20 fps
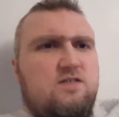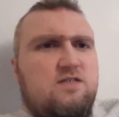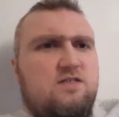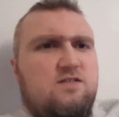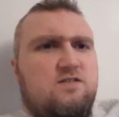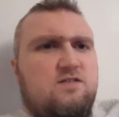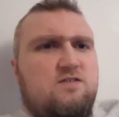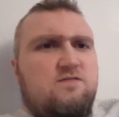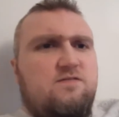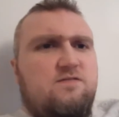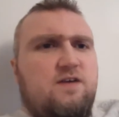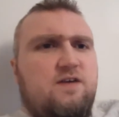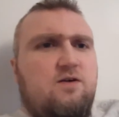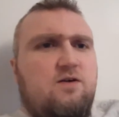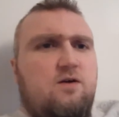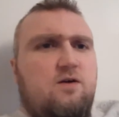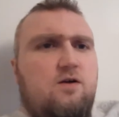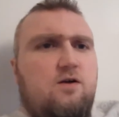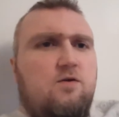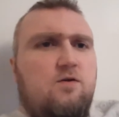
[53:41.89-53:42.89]
is to
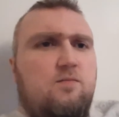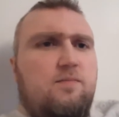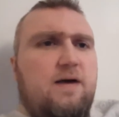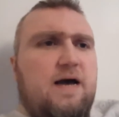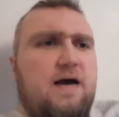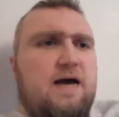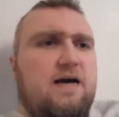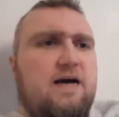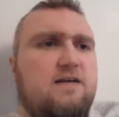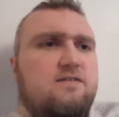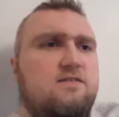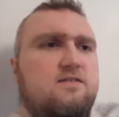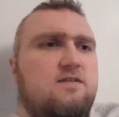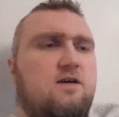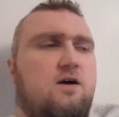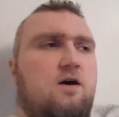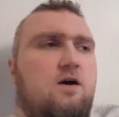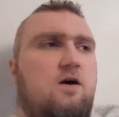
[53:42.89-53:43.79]
figure out her past.